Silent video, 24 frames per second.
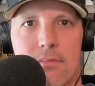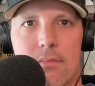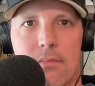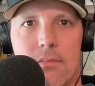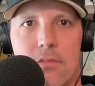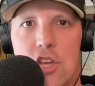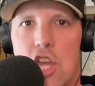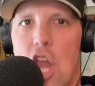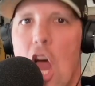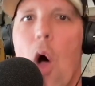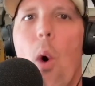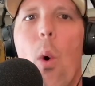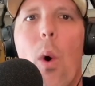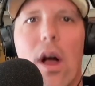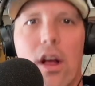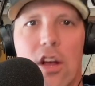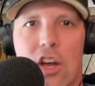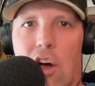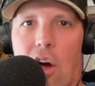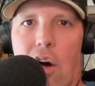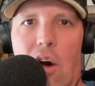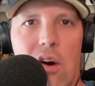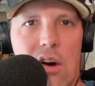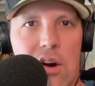Noah
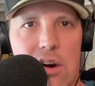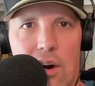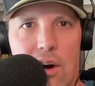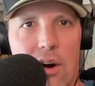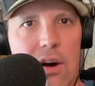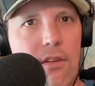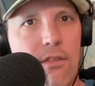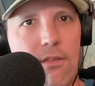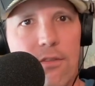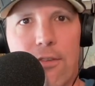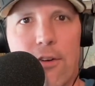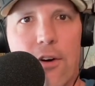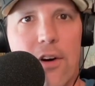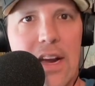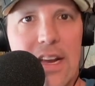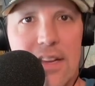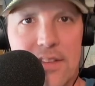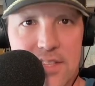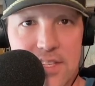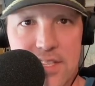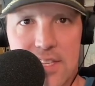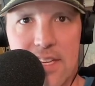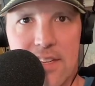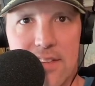Carter, for
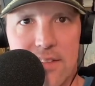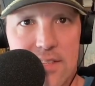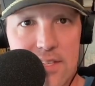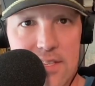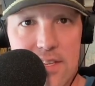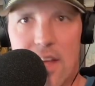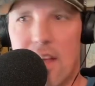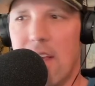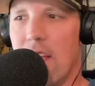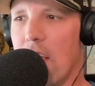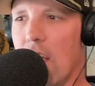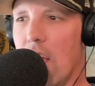instance,